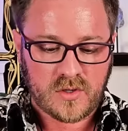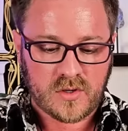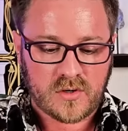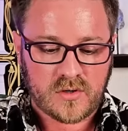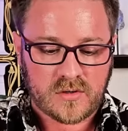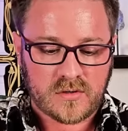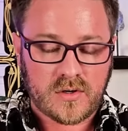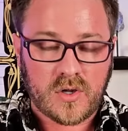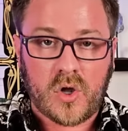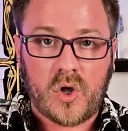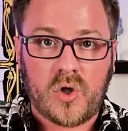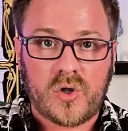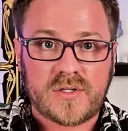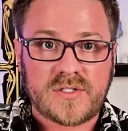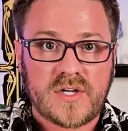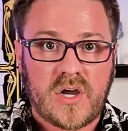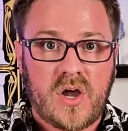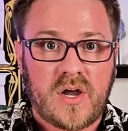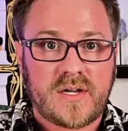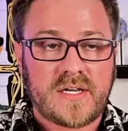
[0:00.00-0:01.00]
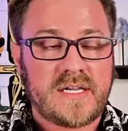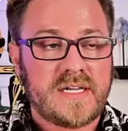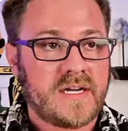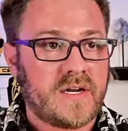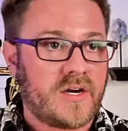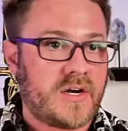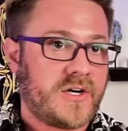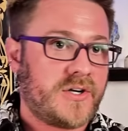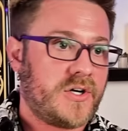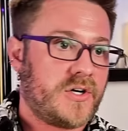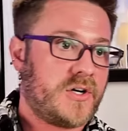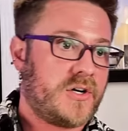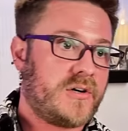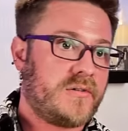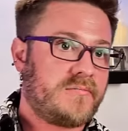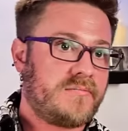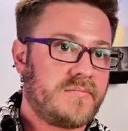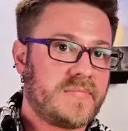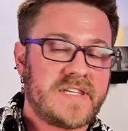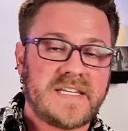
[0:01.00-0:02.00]
you're hooked on here and
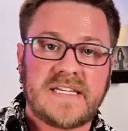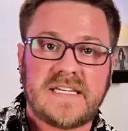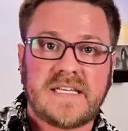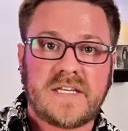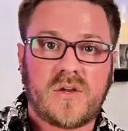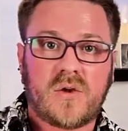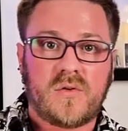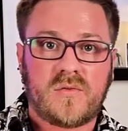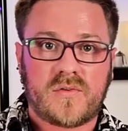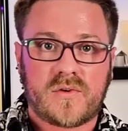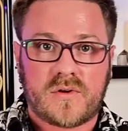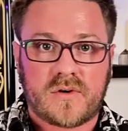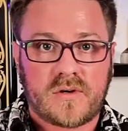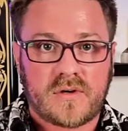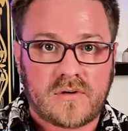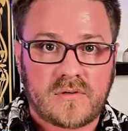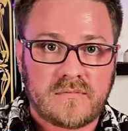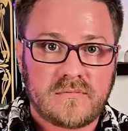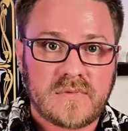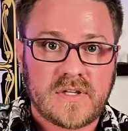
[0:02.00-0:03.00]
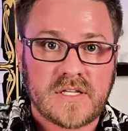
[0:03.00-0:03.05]
you're leaning over